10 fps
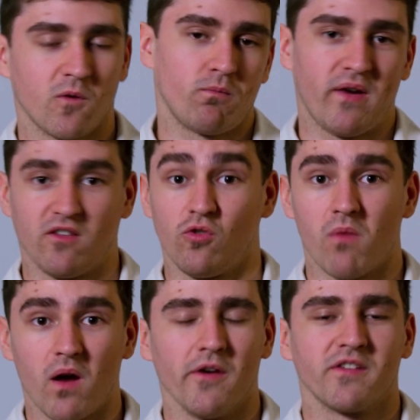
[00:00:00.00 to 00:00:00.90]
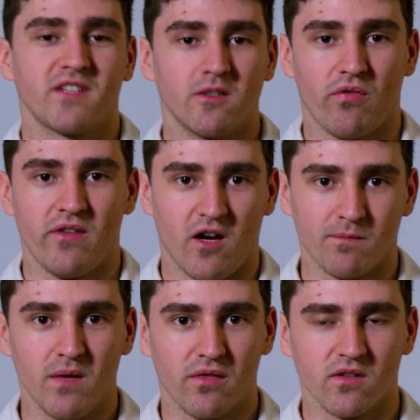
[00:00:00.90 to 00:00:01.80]
compared to other
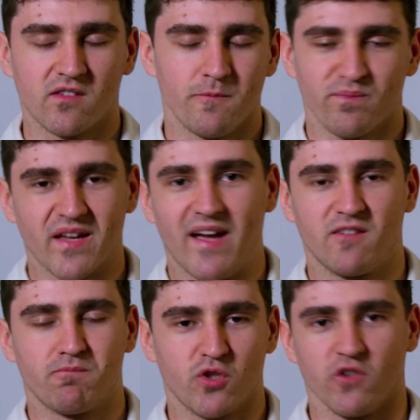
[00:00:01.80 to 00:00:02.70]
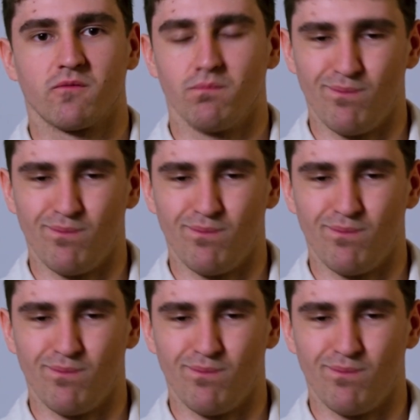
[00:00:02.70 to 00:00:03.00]
state-of-the-art methods and just